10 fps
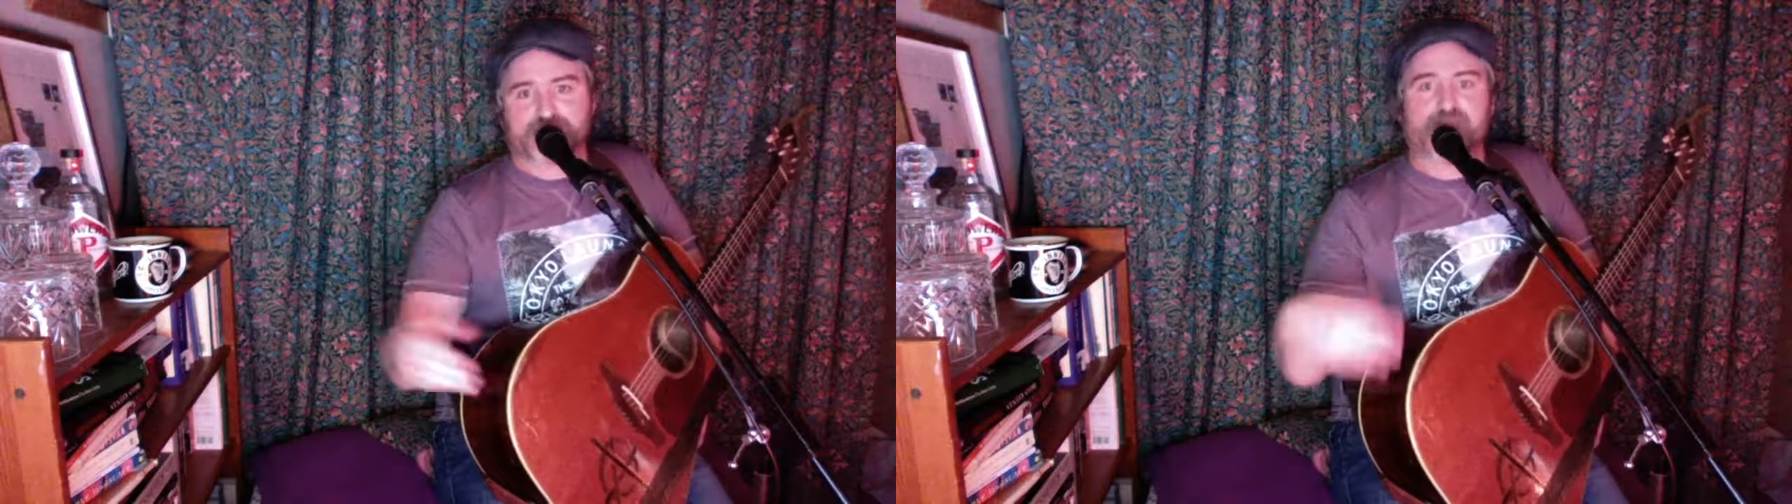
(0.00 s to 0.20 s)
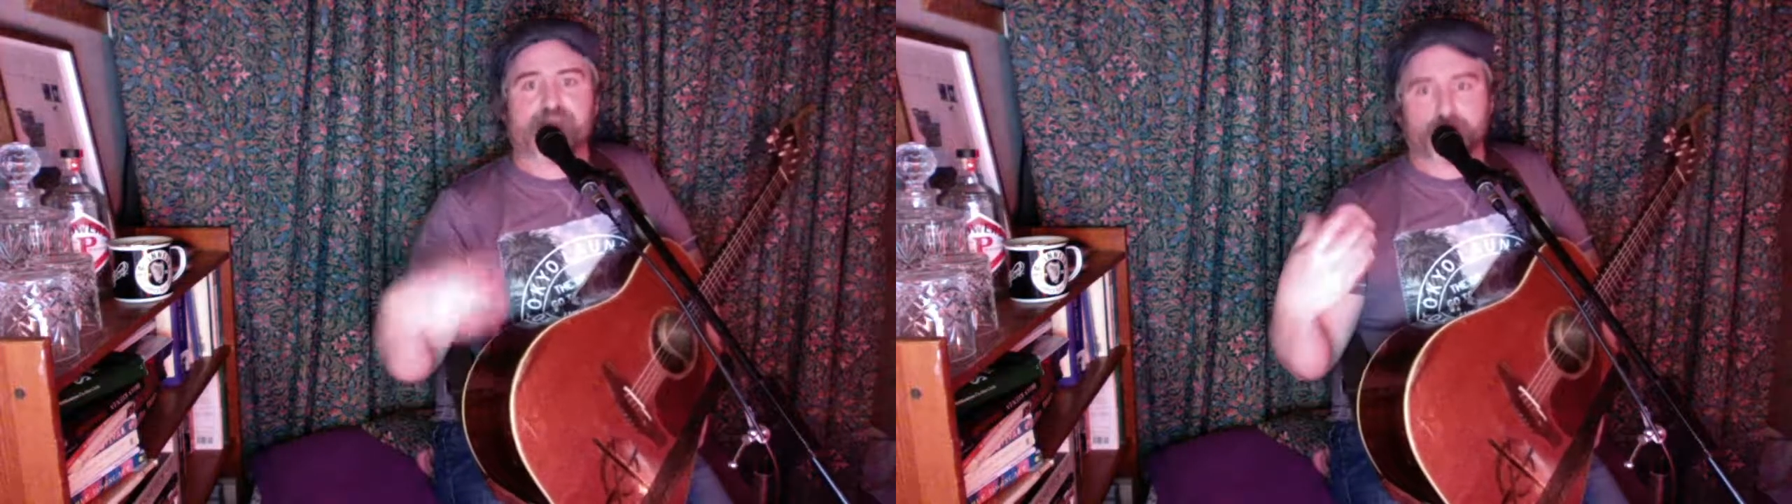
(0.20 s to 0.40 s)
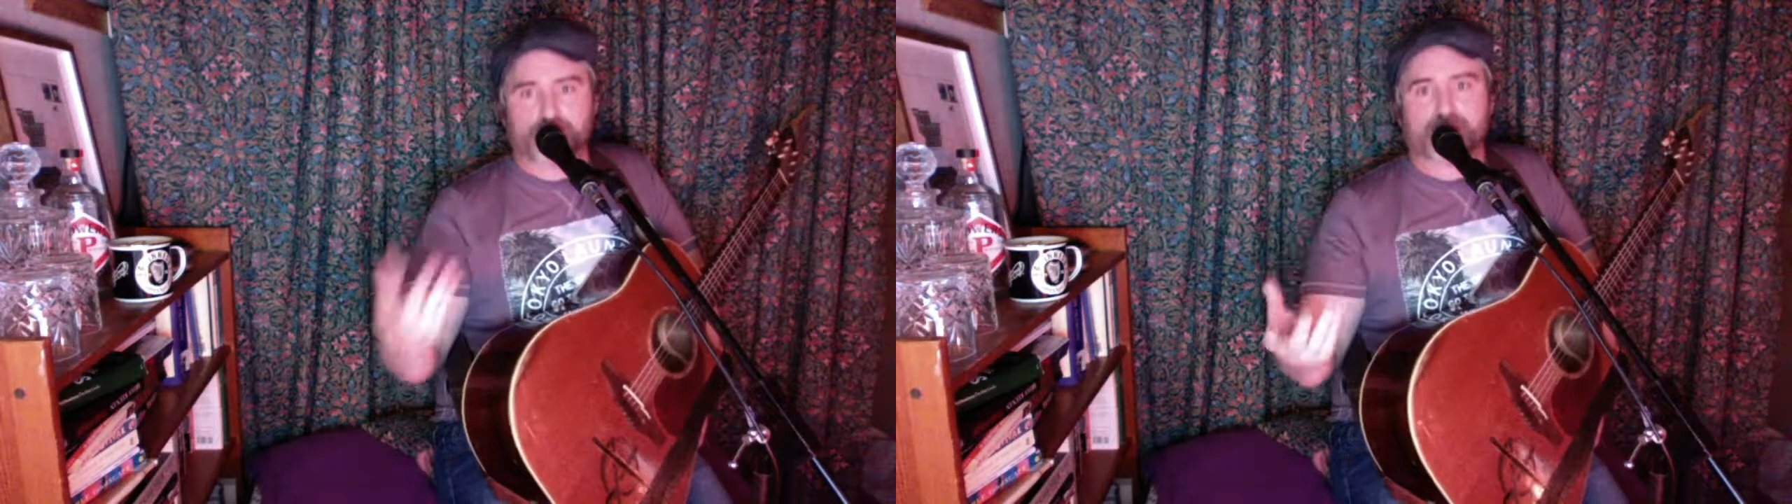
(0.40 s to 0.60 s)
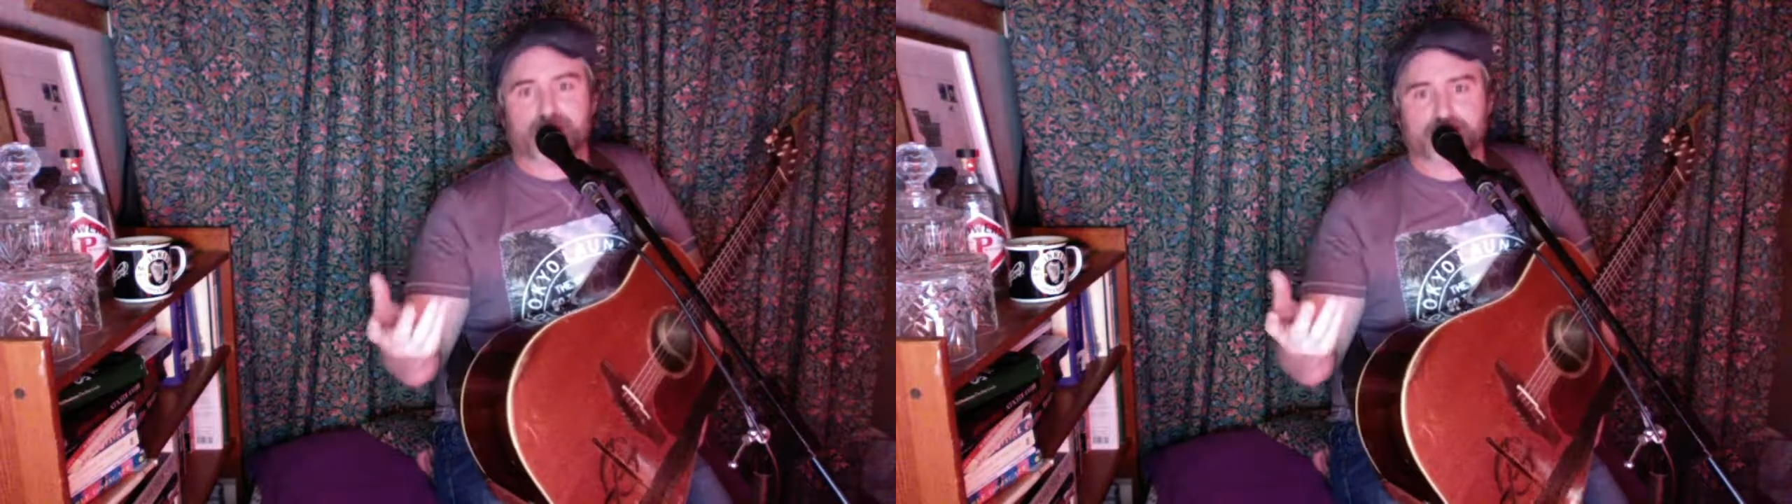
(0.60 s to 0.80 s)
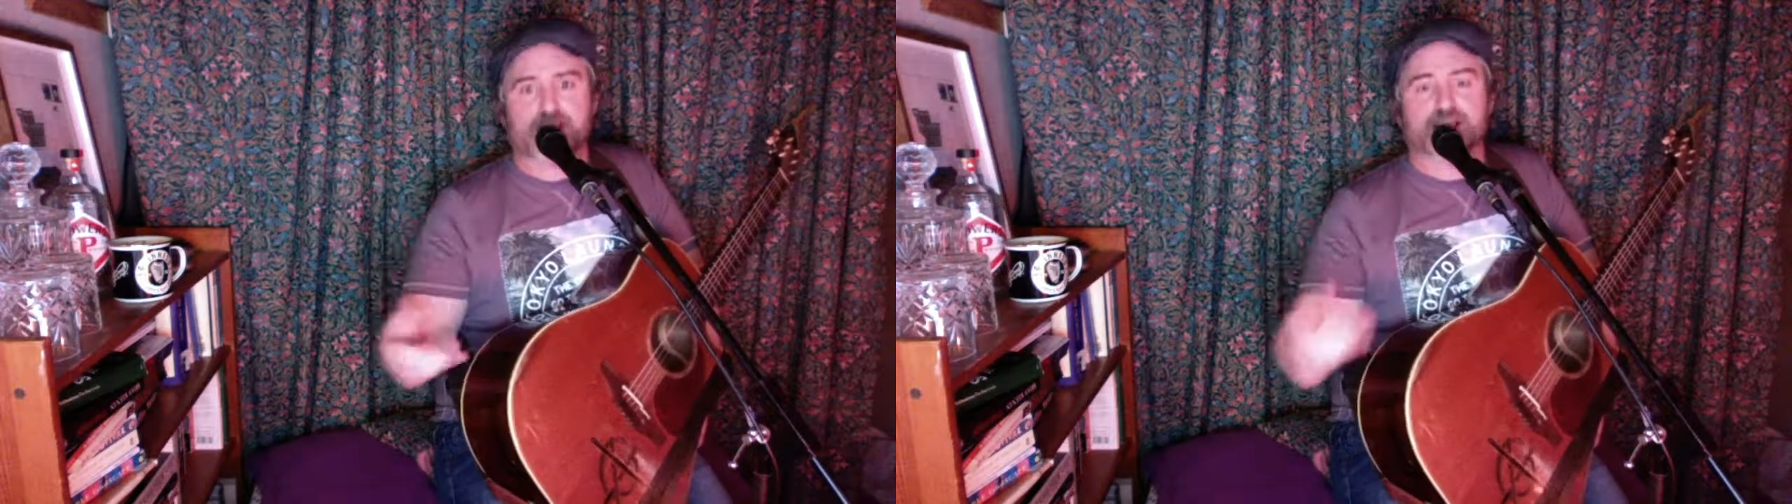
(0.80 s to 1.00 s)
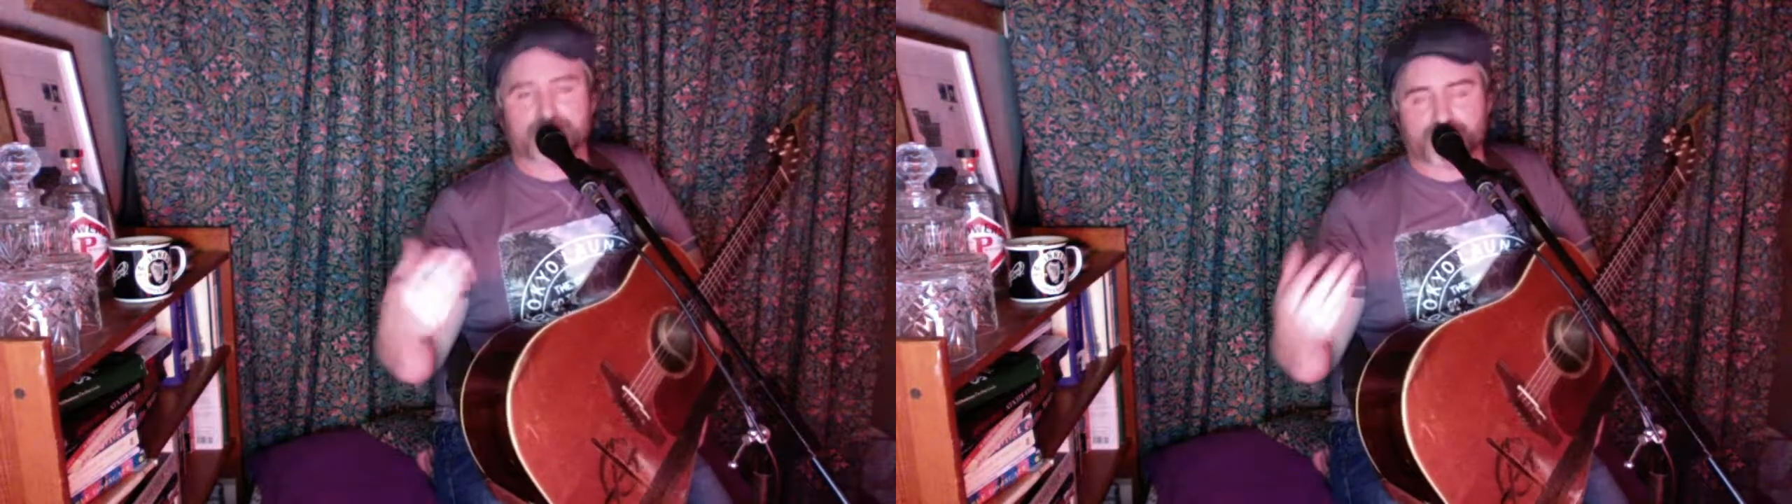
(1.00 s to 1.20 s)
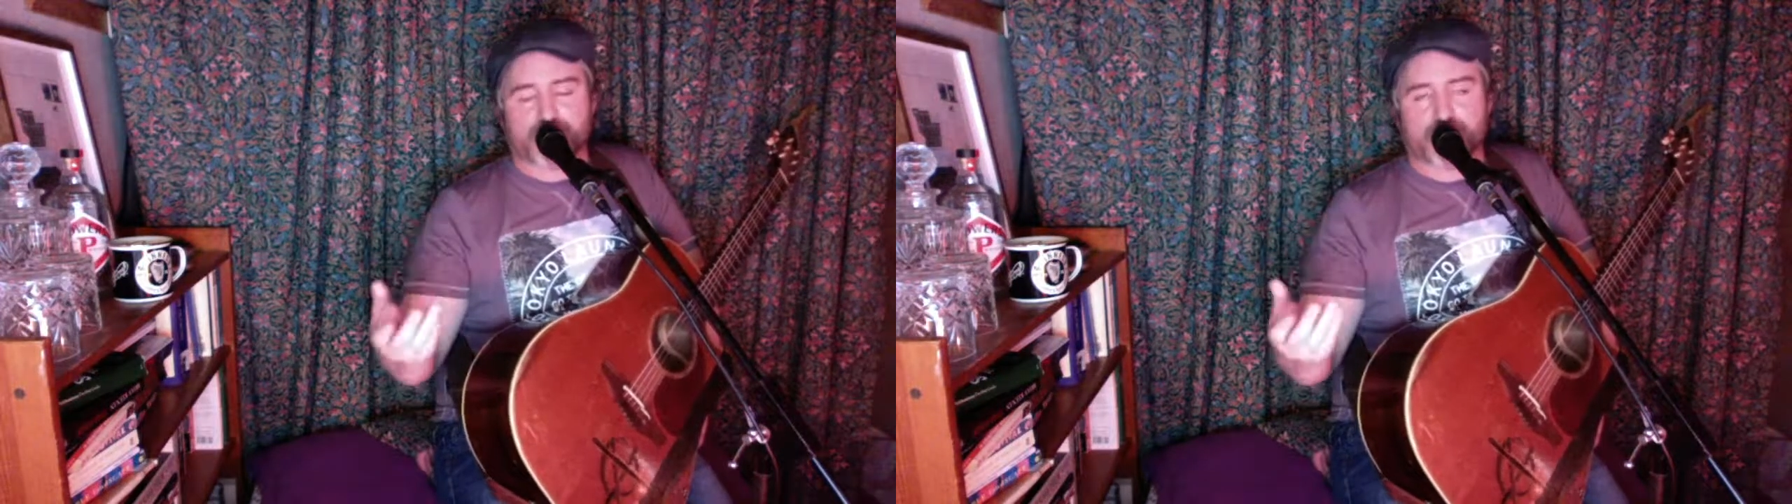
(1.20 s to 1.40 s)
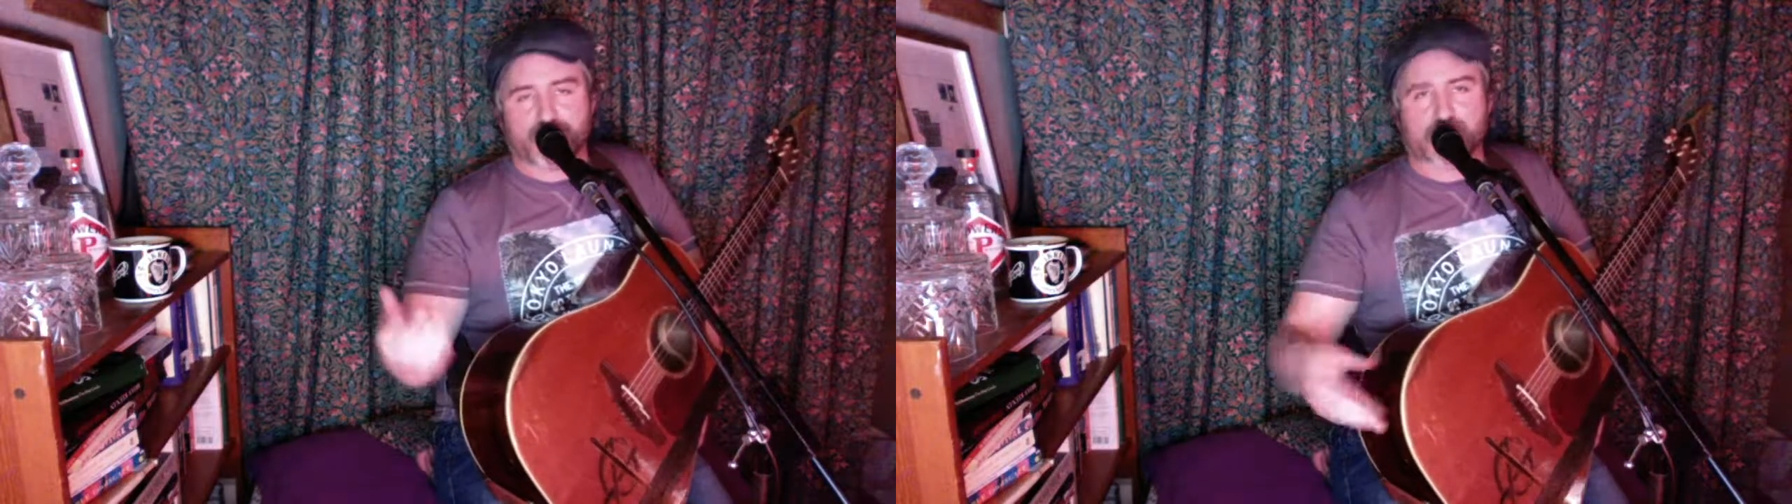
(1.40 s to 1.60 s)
having whiskey in the jar,